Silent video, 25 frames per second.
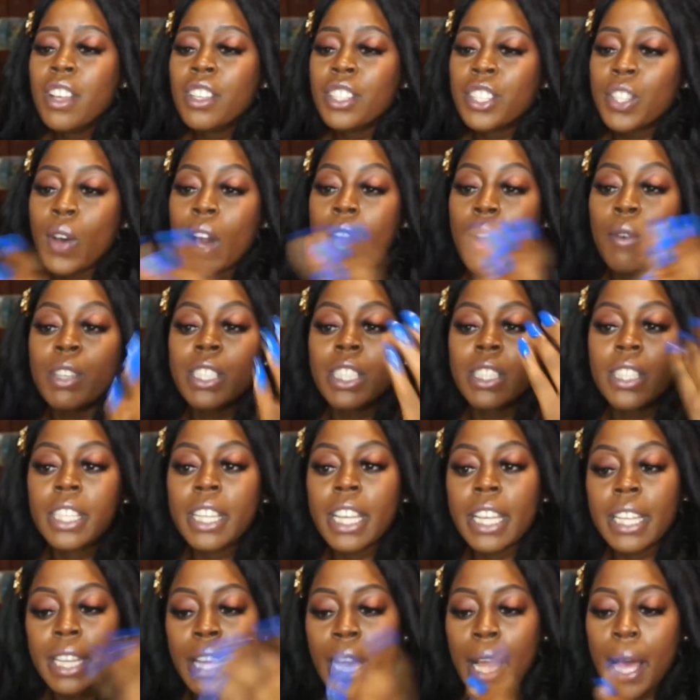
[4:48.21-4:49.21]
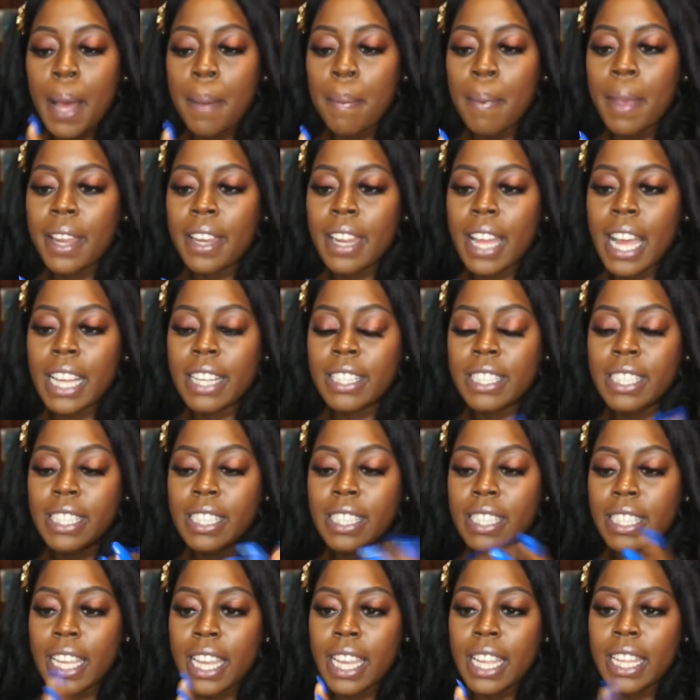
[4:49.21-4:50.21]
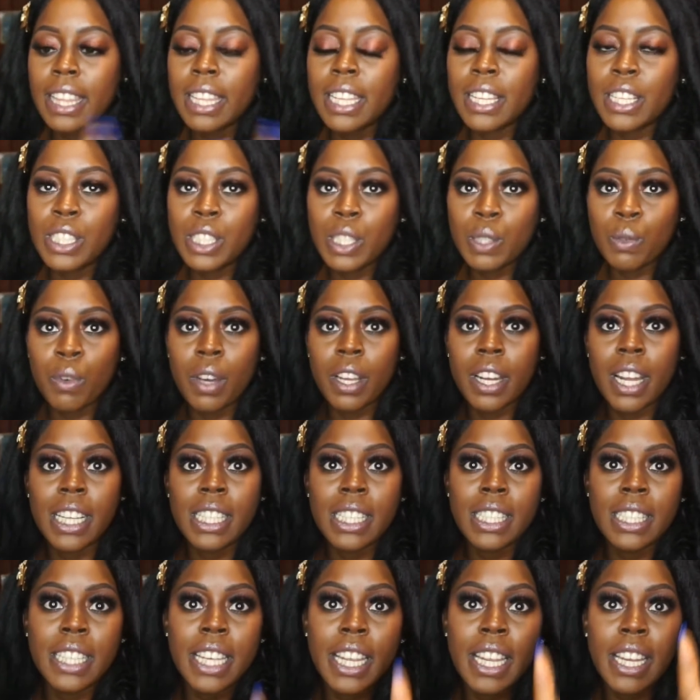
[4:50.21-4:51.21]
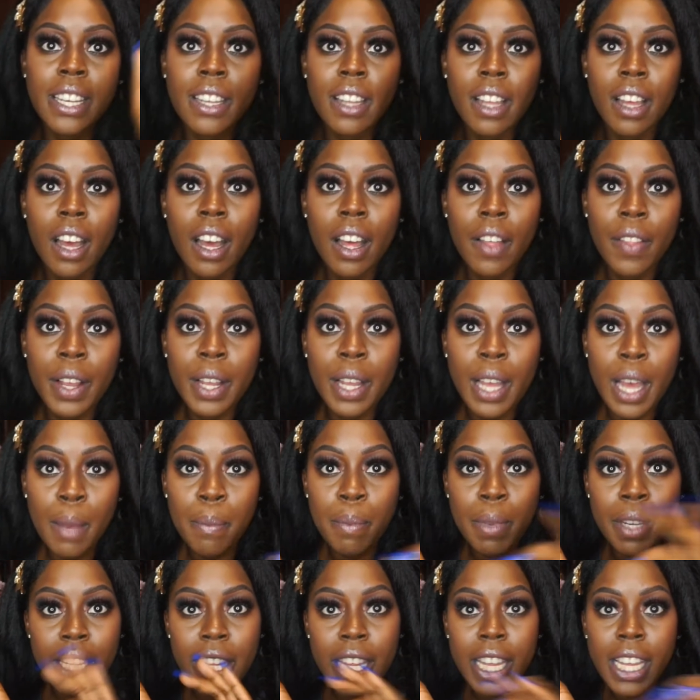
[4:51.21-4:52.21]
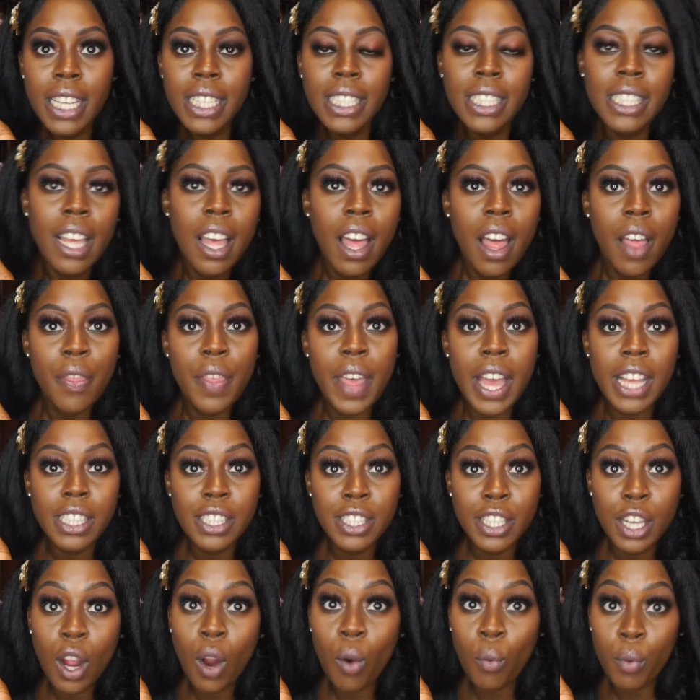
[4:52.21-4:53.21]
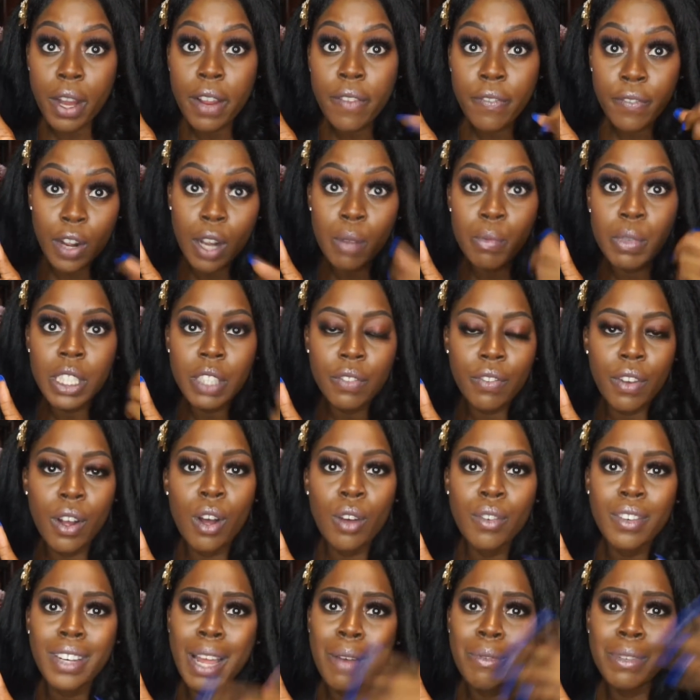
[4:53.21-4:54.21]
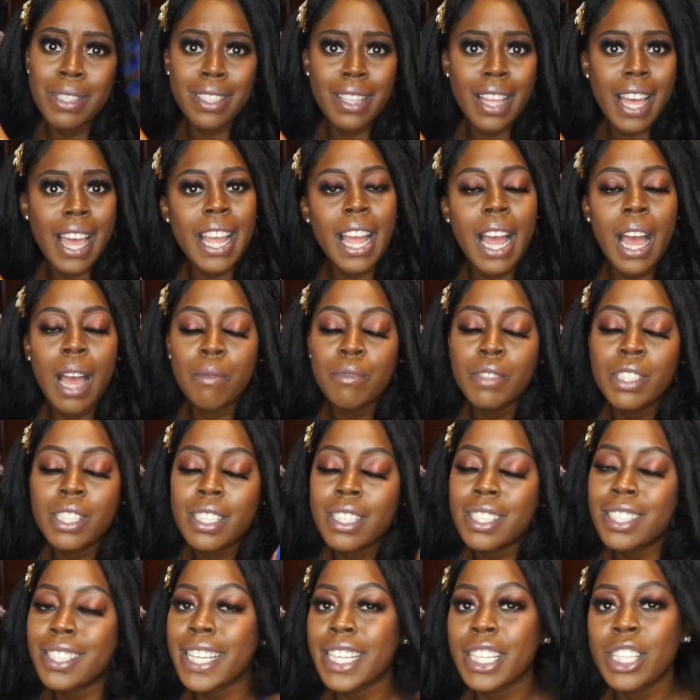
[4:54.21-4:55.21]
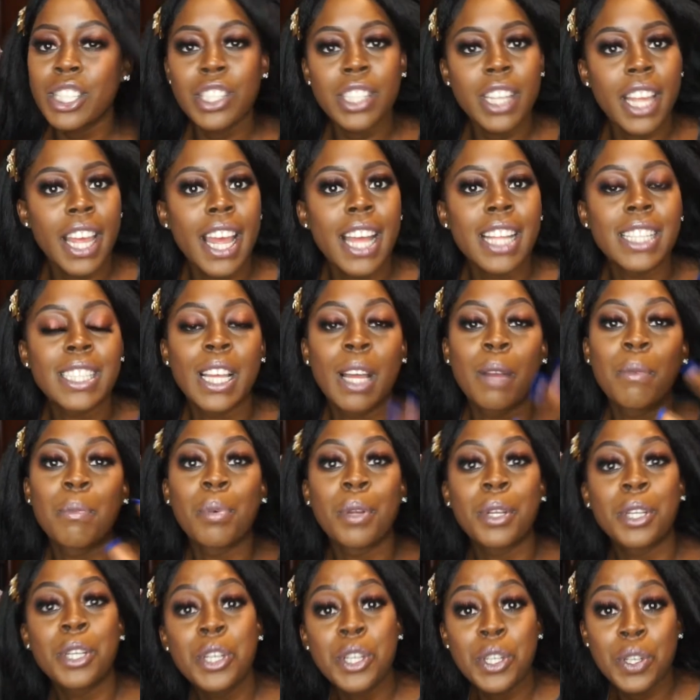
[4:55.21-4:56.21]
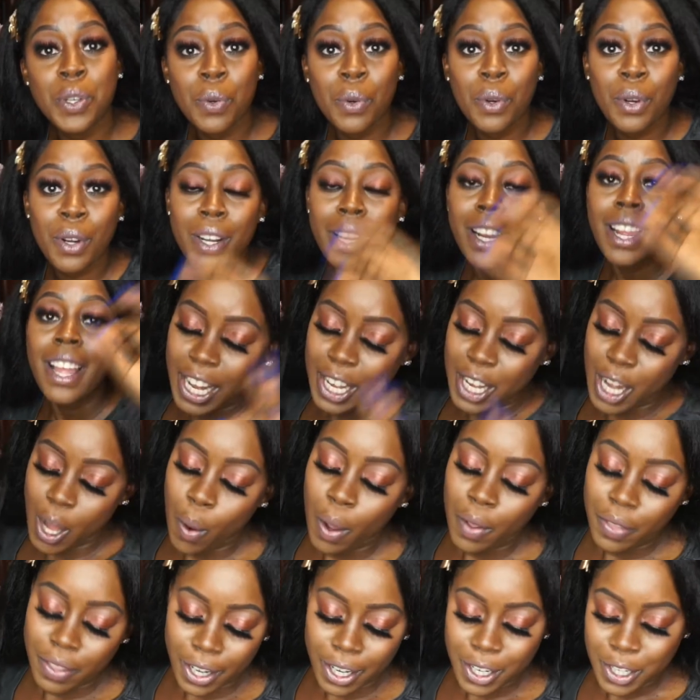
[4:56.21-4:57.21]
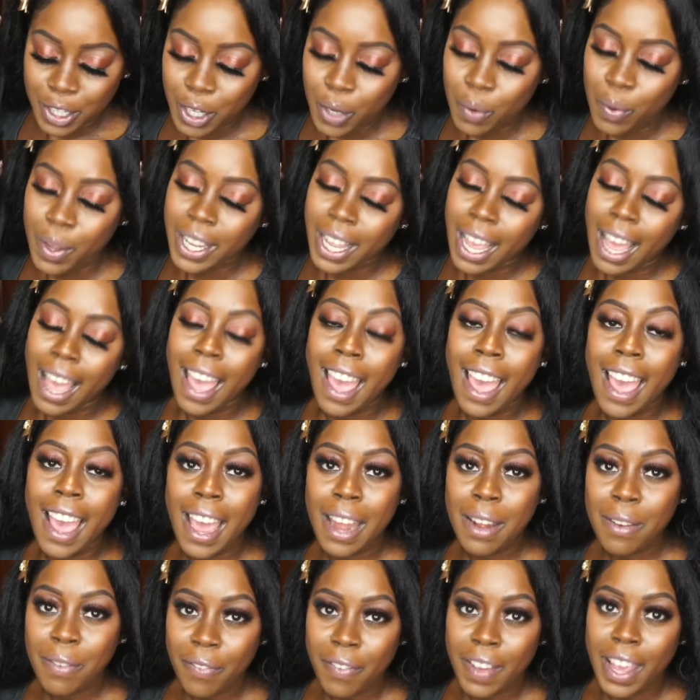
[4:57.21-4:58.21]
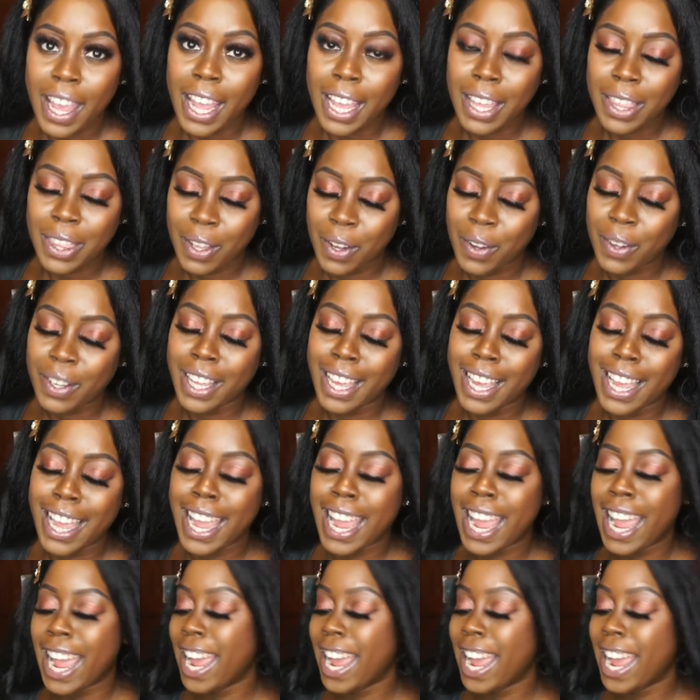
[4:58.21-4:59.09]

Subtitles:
So I was looking up, and I seen this one. I seen the companies that sell refurbished phones, and I was like, I'm just gonna take a chance. I'm pretty sure they know what they're doing. I had faith, okay?